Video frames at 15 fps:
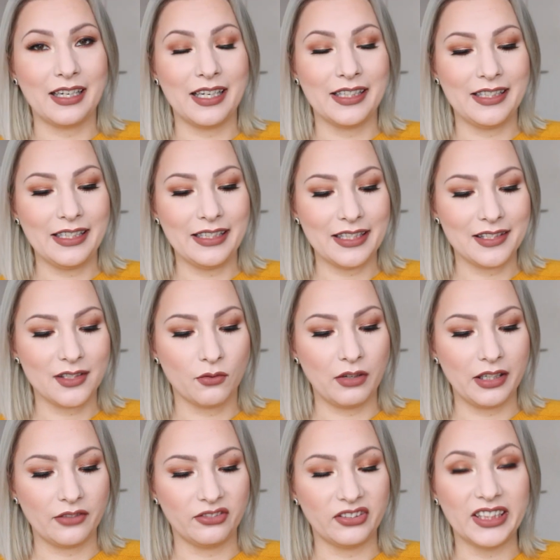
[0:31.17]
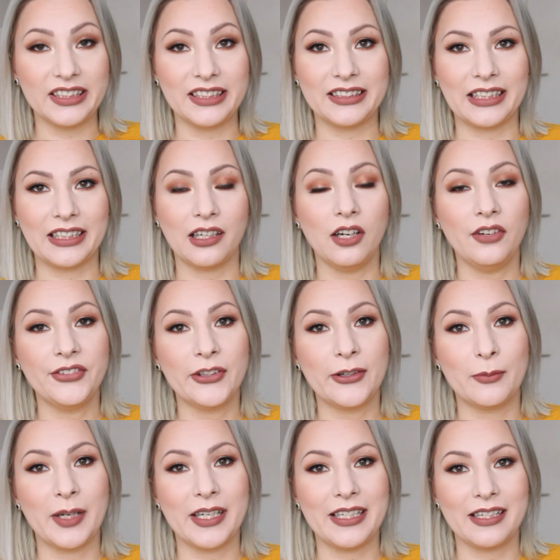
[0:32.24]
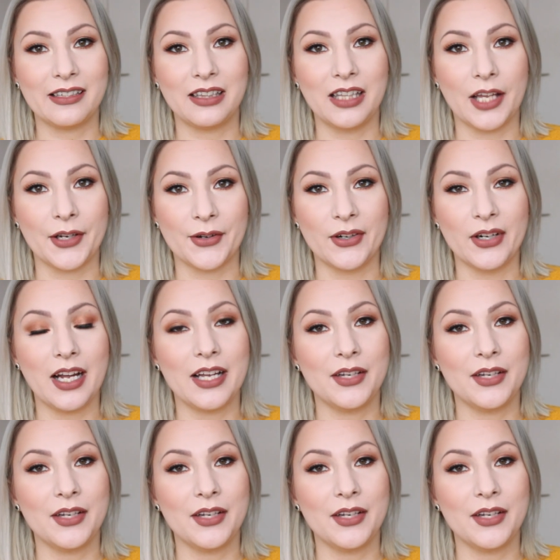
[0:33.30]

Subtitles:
I think it's quite funny that after my declutter,